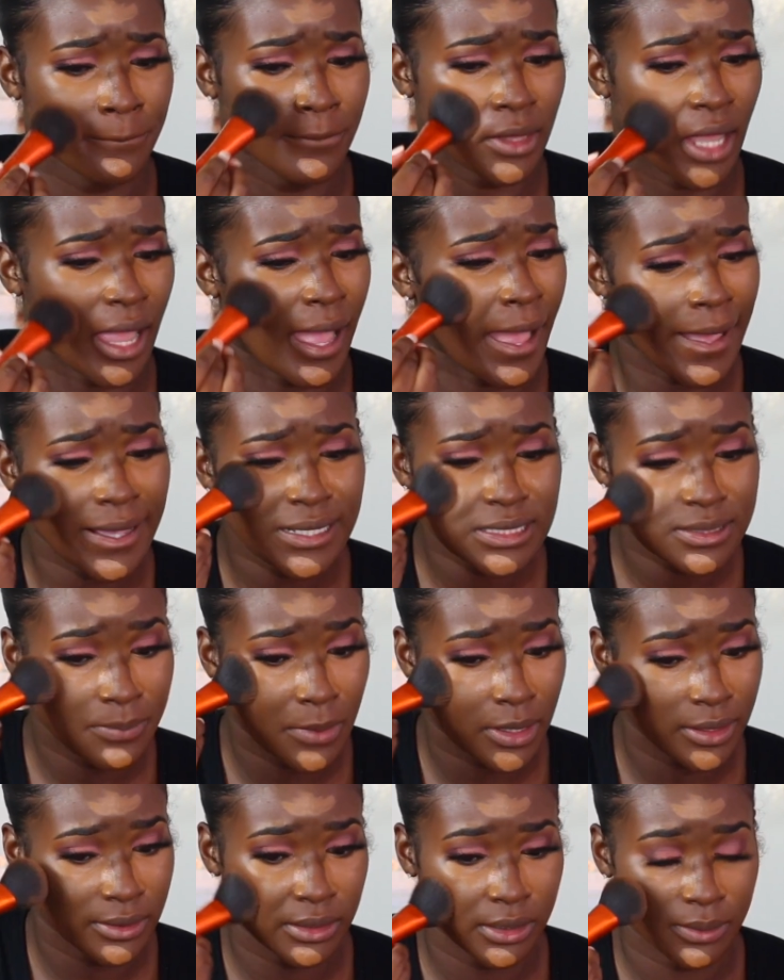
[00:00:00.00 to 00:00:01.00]
has
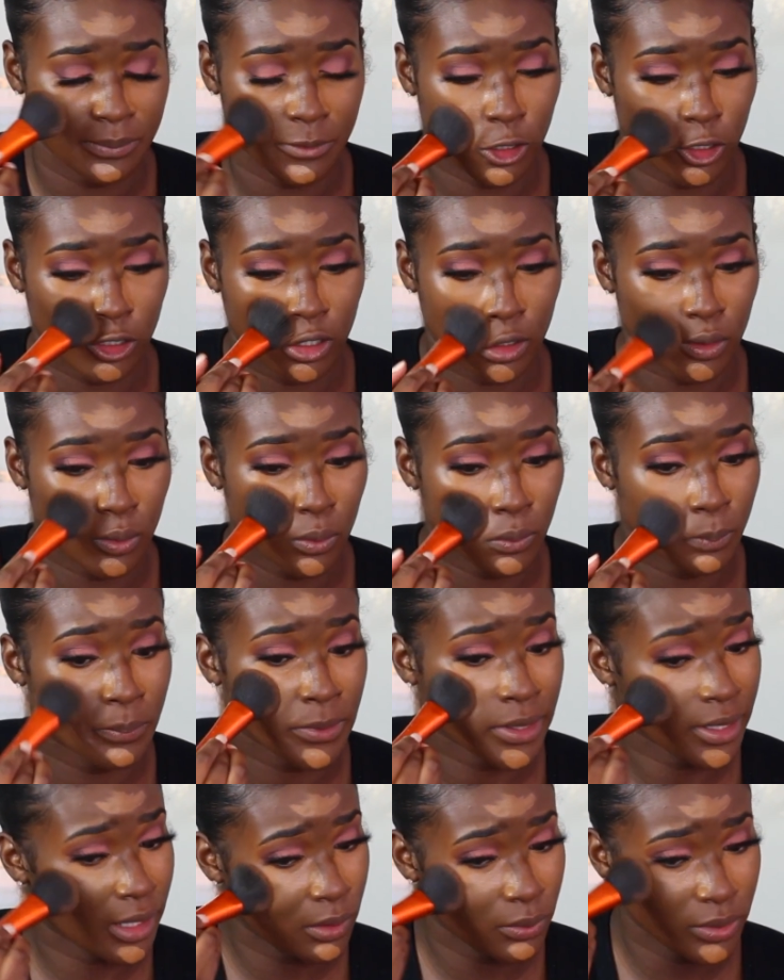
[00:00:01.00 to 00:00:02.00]
money, girl,
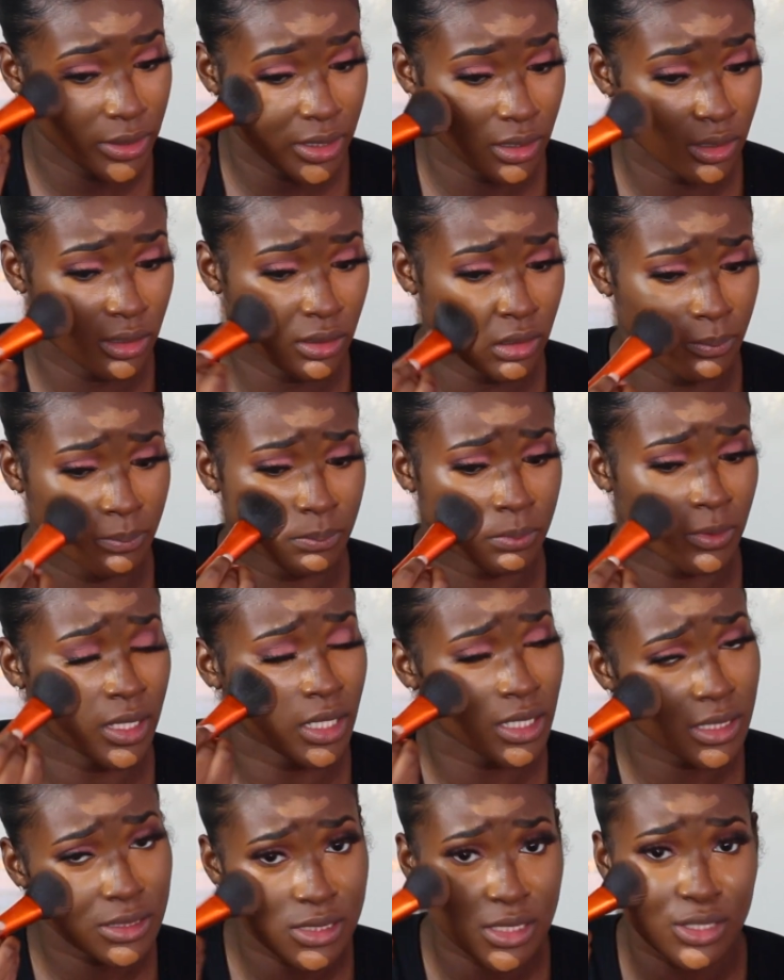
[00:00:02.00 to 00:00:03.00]
be out here,
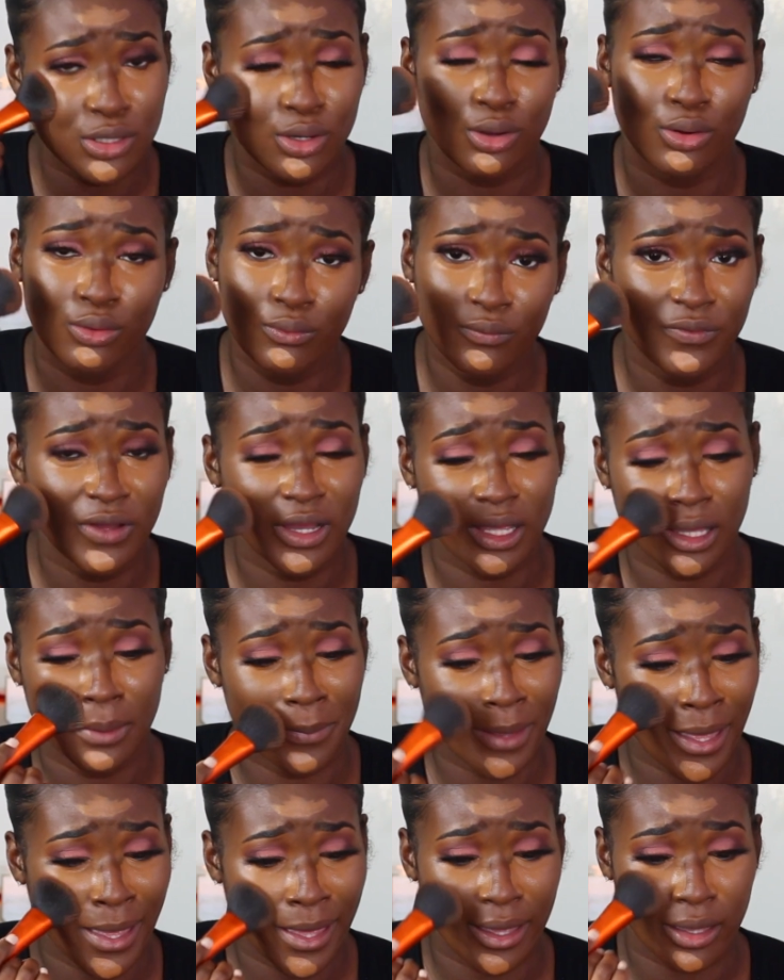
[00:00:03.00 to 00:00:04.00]
get into your own fucking
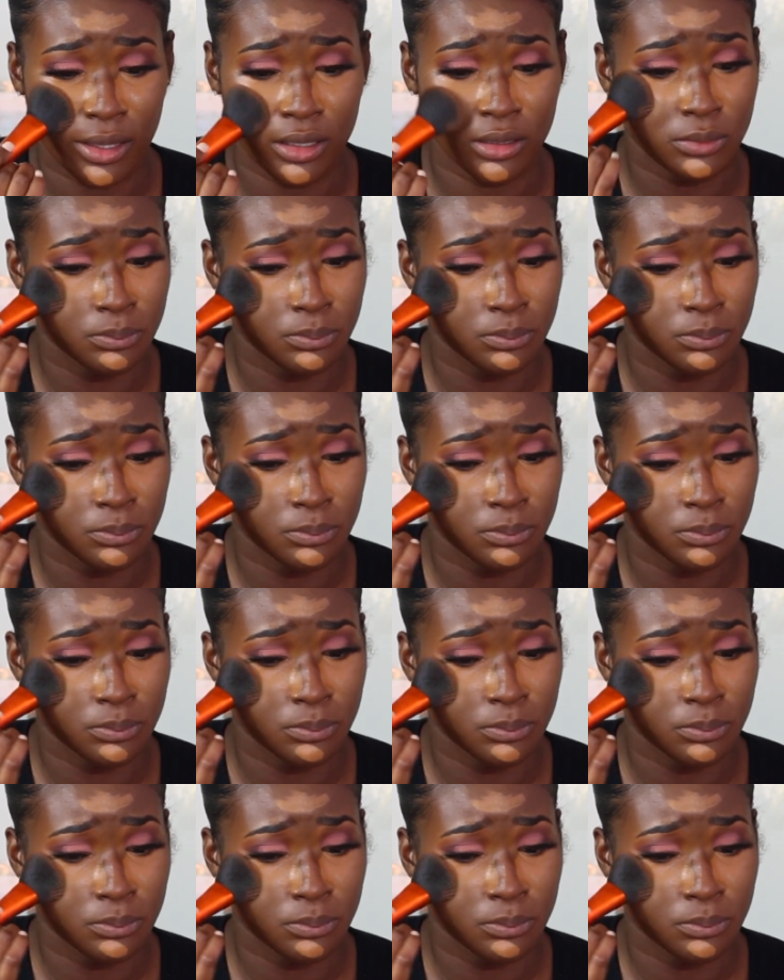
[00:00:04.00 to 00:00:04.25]
bag.